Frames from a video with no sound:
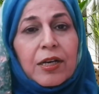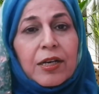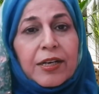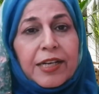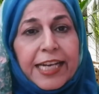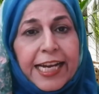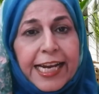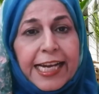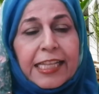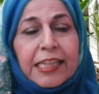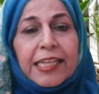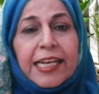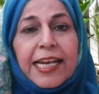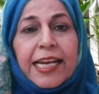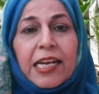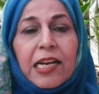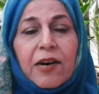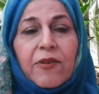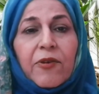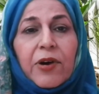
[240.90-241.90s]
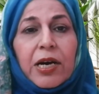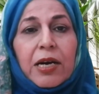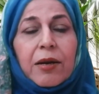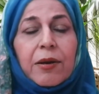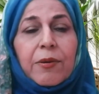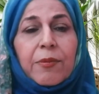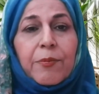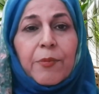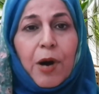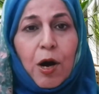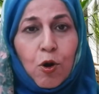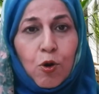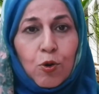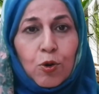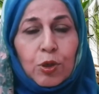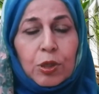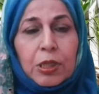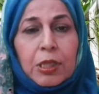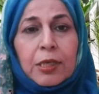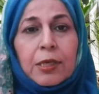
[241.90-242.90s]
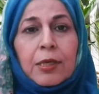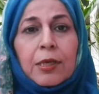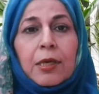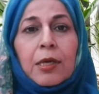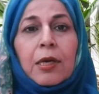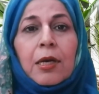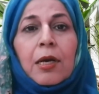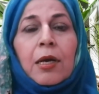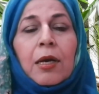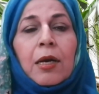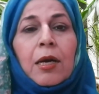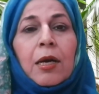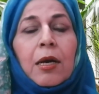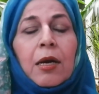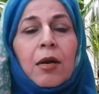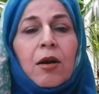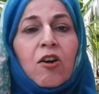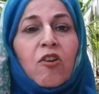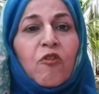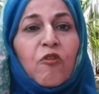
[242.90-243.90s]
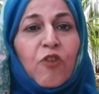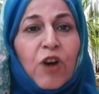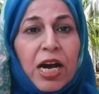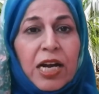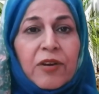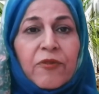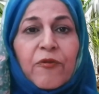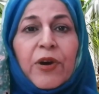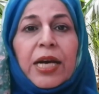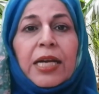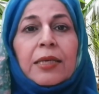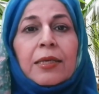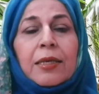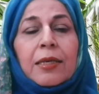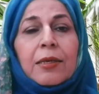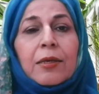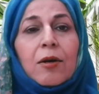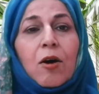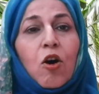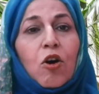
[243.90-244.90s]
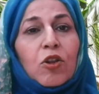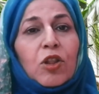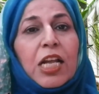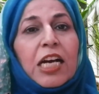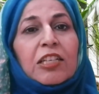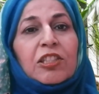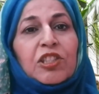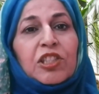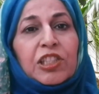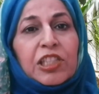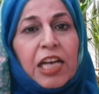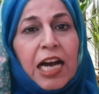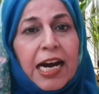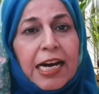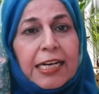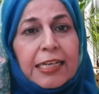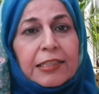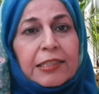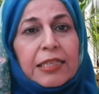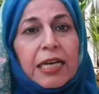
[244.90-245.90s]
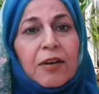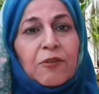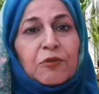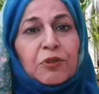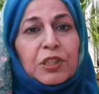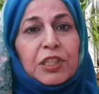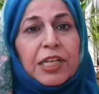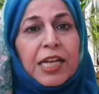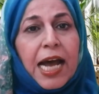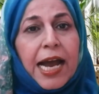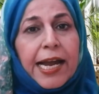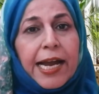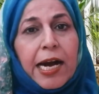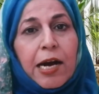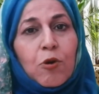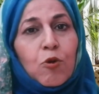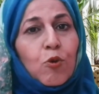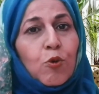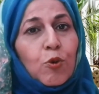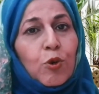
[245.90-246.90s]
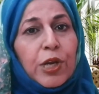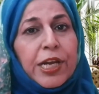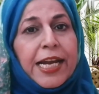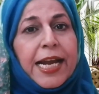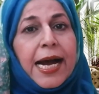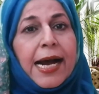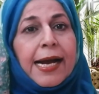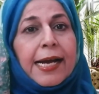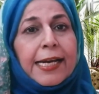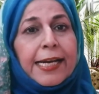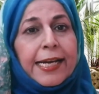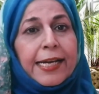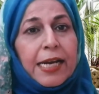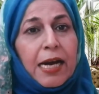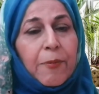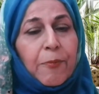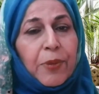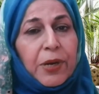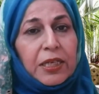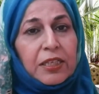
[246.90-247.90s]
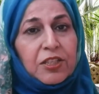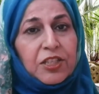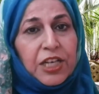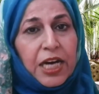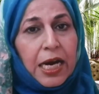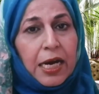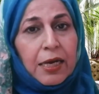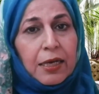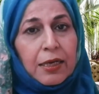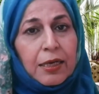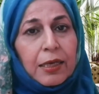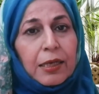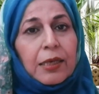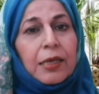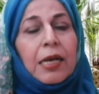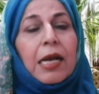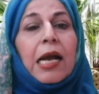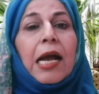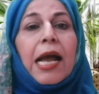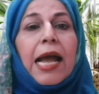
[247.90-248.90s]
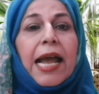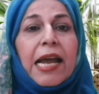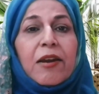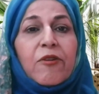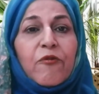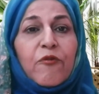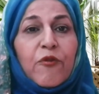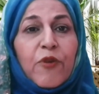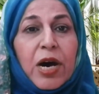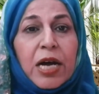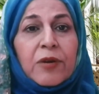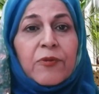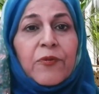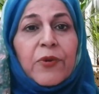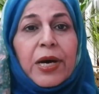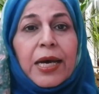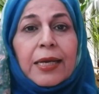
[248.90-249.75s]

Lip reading: teeth in our mouth. One on the sides of Sanayia Uliya in upper jaw and one